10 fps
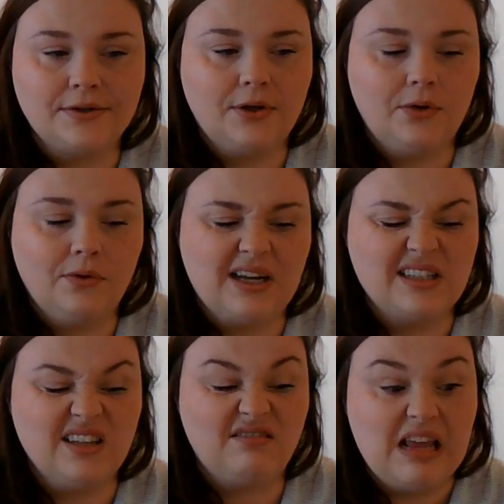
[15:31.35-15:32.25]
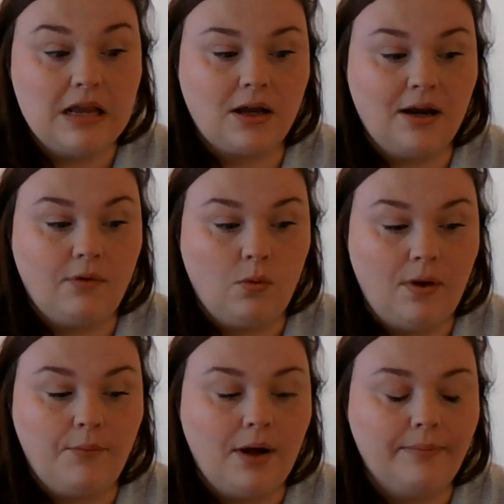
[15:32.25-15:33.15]
So like I said, kind of a womp
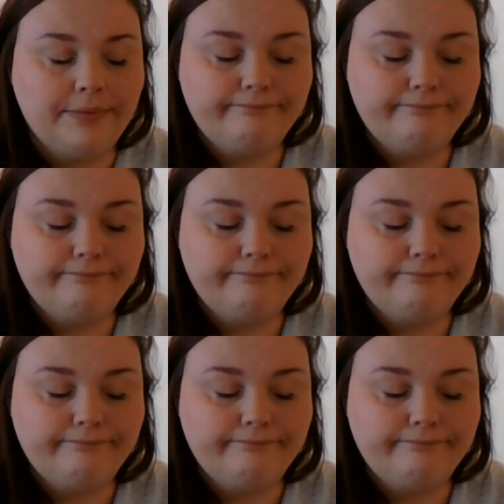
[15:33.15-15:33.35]
womp